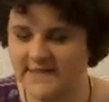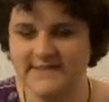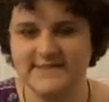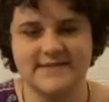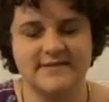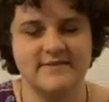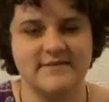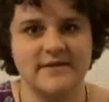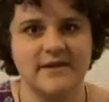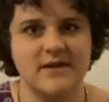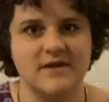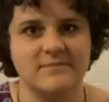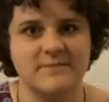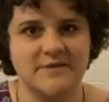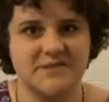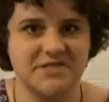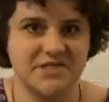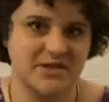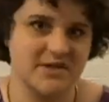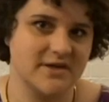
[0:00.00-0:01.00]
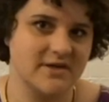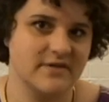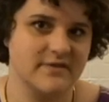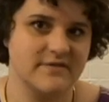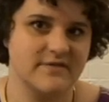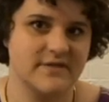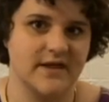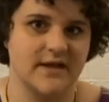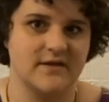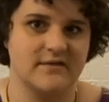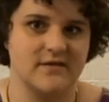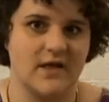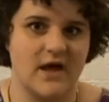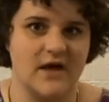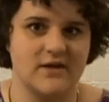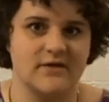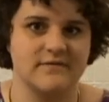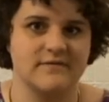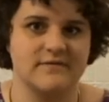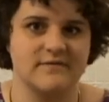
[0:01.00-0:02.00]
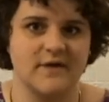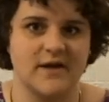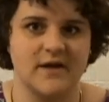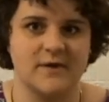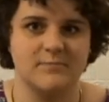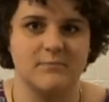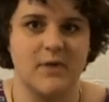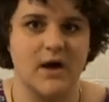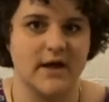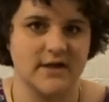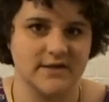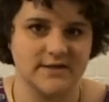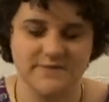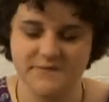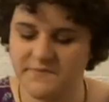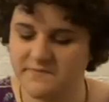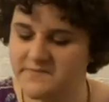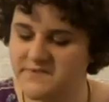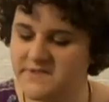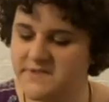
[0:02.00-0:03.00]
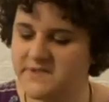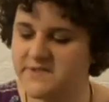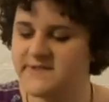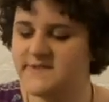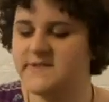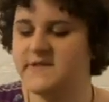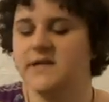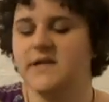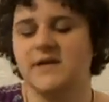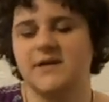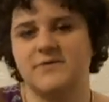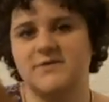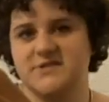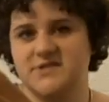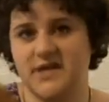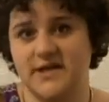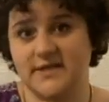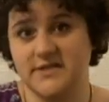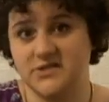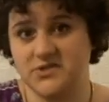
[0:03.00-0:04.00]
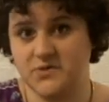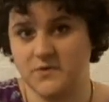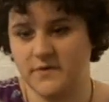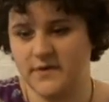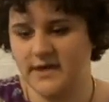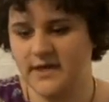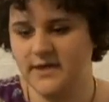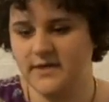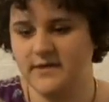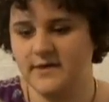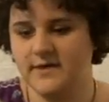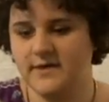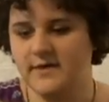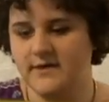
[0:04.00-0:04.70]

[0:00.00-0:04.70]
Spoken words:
It's a thicker material than a lot of modern swimsuits, which I enjoy.